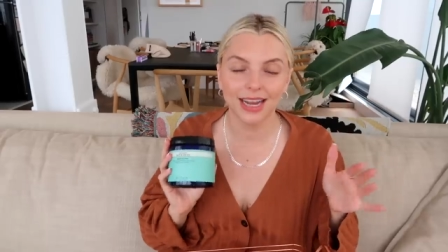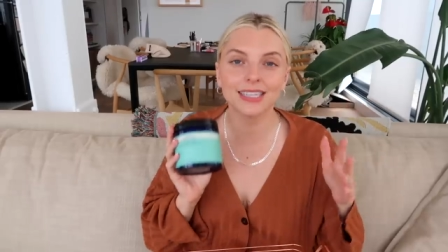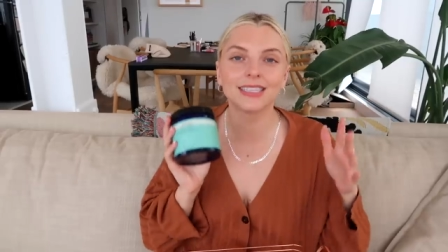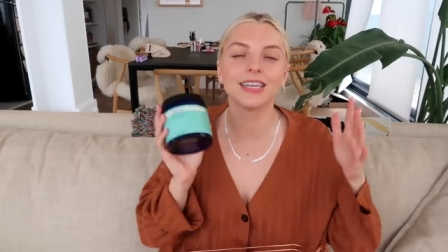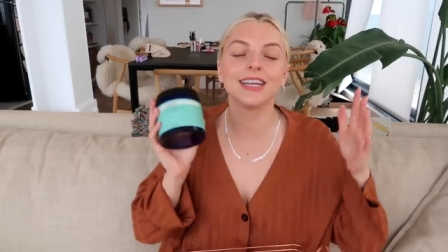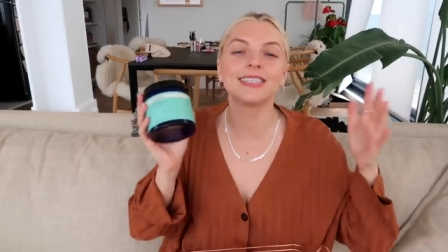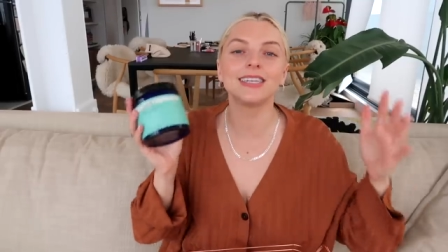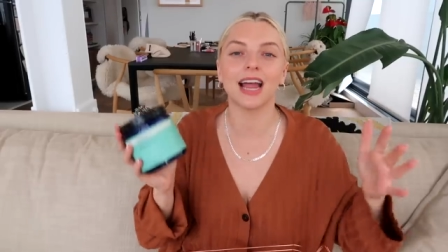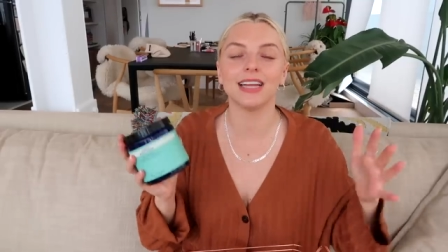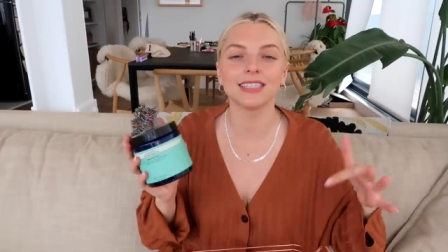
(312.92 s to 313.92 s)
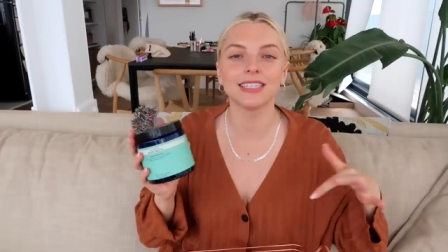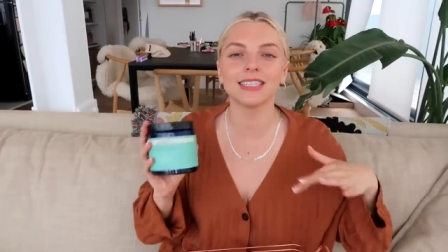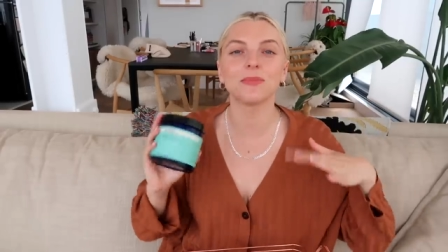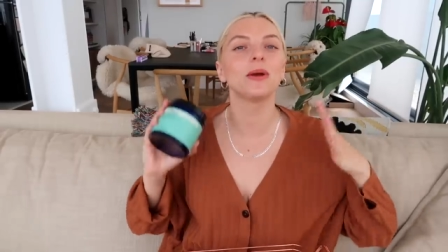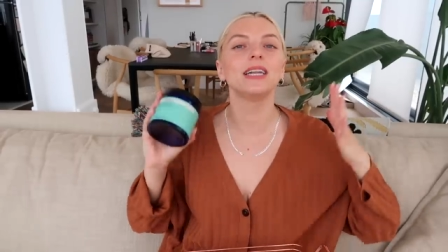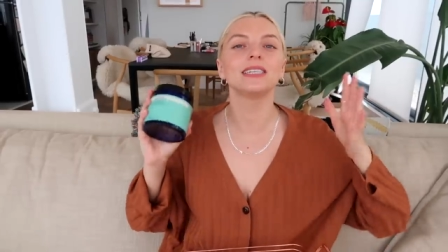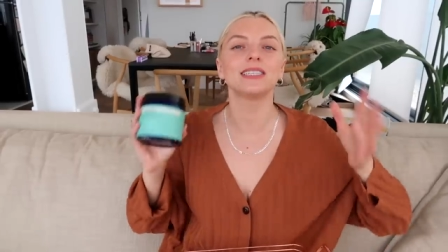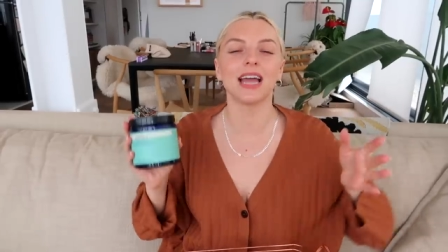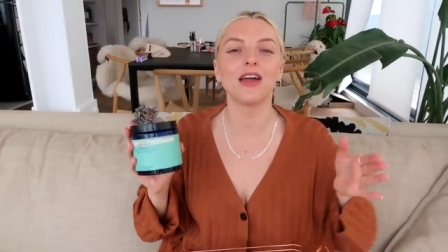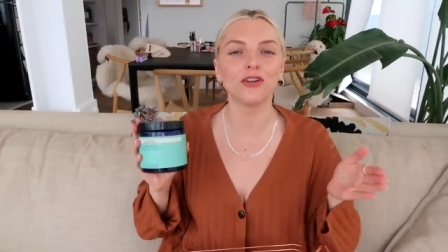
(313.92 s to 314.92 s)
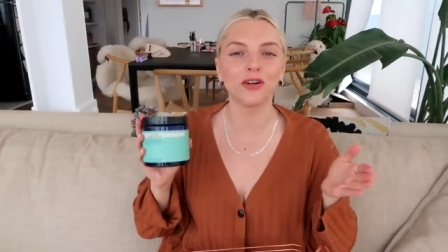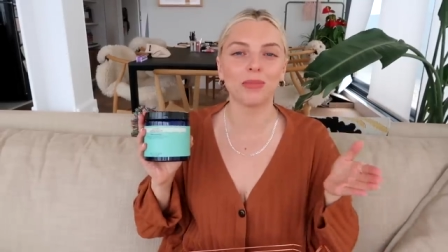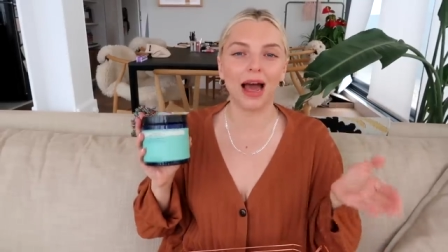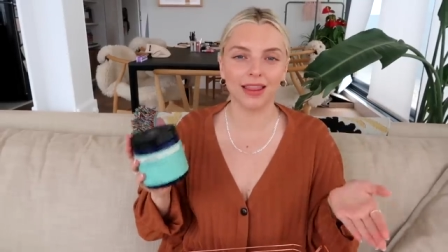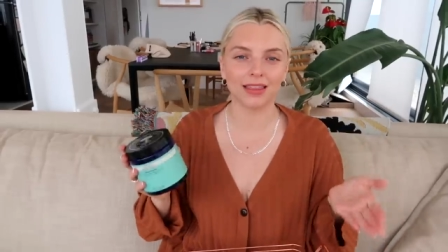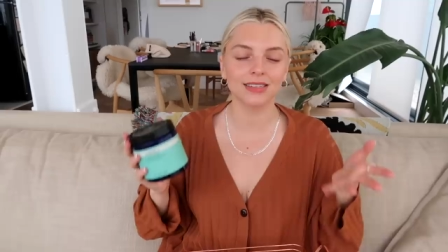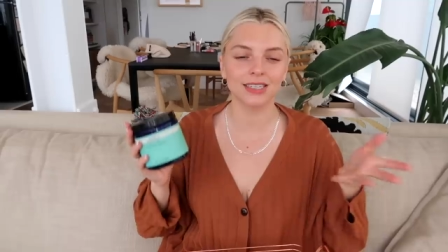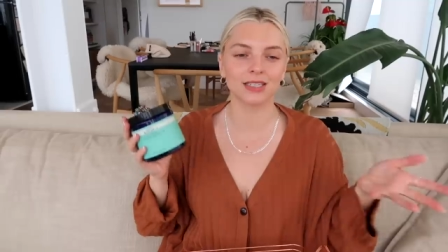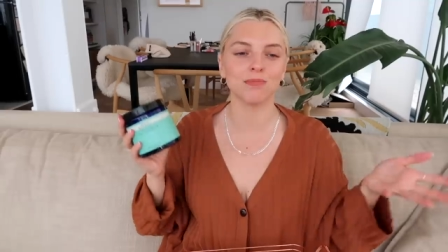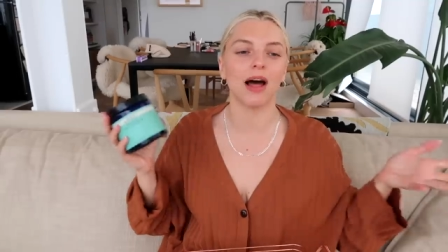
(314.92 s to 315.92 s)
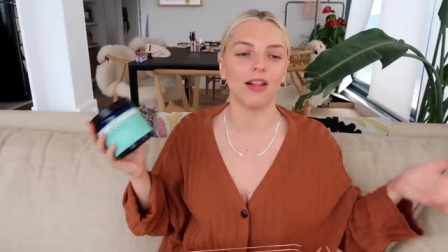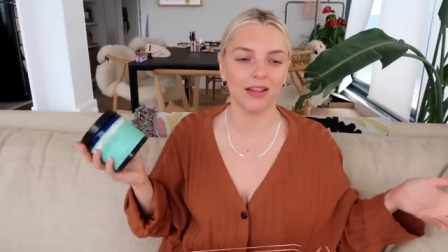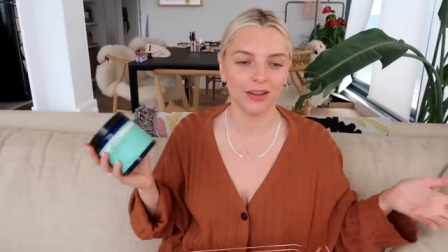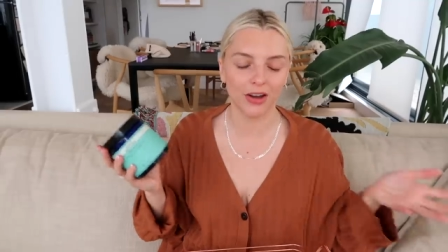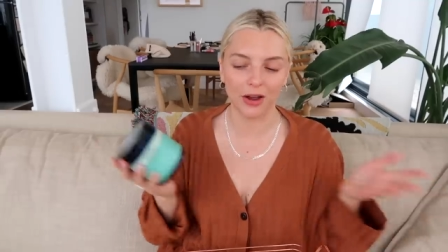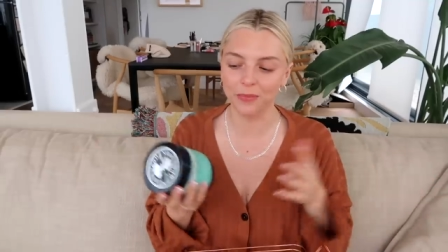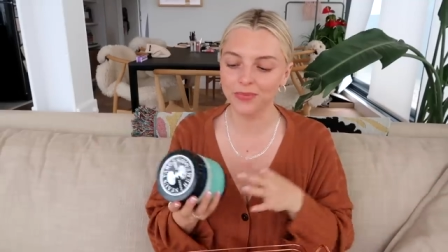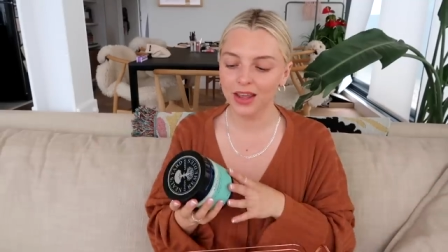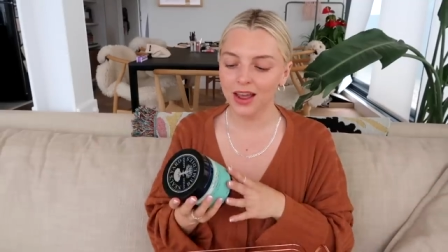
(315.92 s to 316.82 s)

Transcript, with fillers: It's nice. It's a pretty standard bath smell, you know?